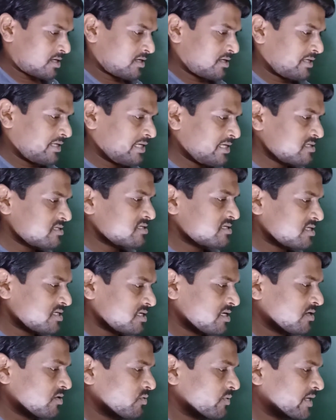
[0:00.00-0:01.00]
yes,
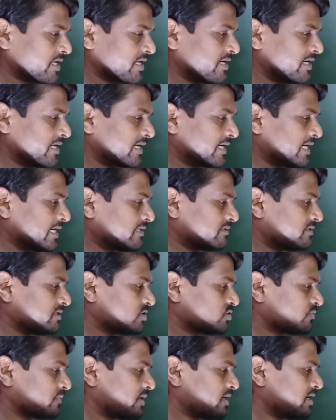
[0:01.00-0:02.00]
we can neglect
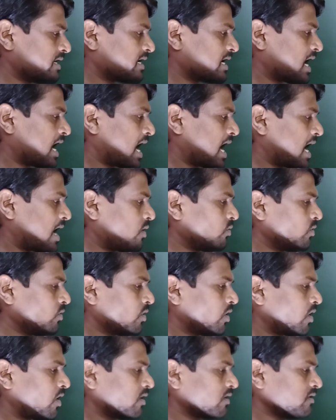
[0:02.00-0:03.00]
this one. And how
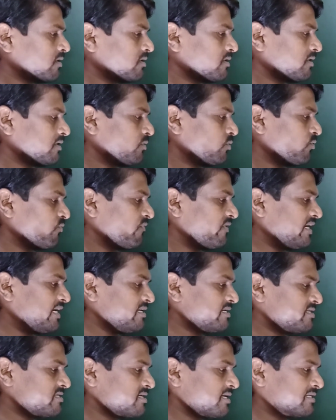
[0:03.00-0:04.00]
long will
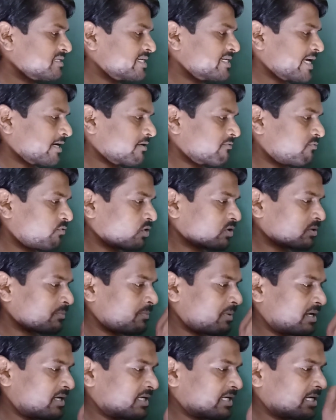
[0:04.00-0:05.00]
it take for the
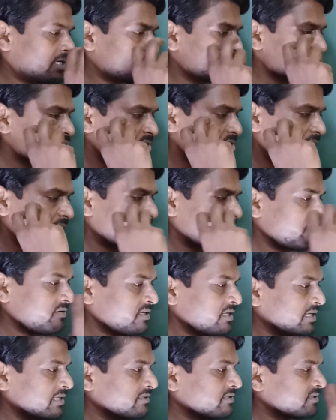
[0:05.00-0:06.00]
particle to travel
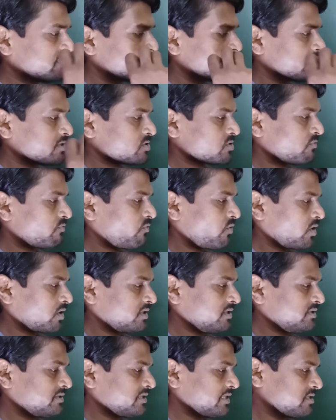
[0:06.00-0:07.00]
a distance of
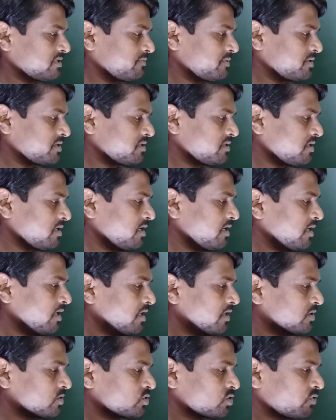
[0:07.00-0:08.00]
40 centimeter?
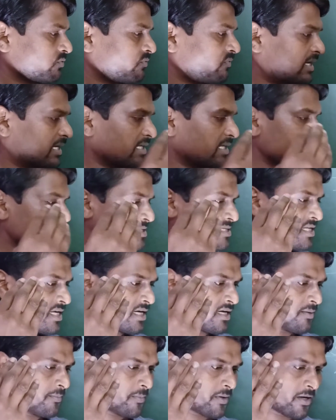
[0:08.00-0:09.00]
So what is
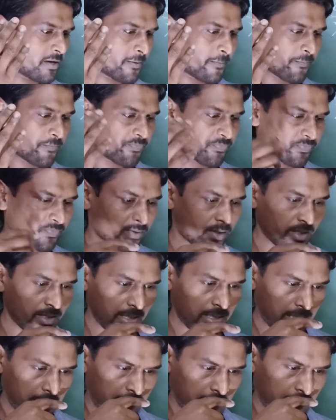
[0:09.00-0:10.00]
the,
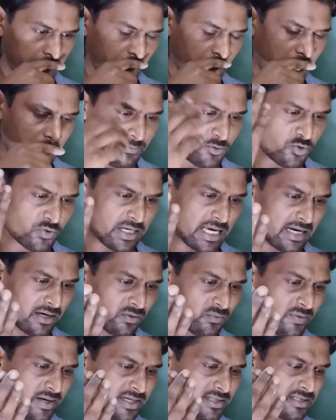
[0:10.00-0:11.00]
you have to
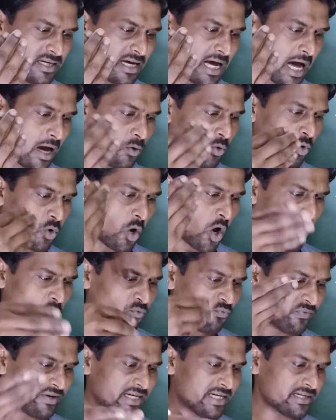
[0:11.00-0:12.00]
calculate how
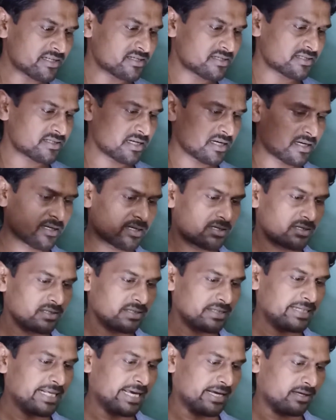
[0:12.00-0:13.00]
long will it
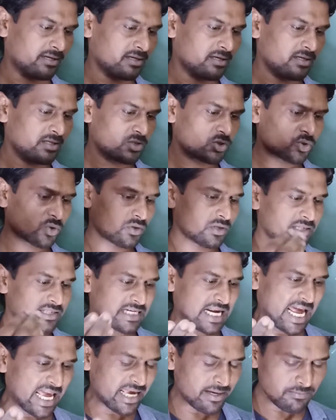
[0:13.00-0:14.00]
take. So the
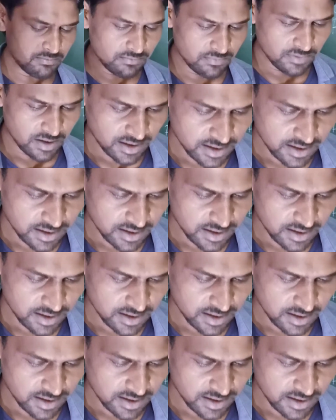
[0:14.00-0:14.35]
time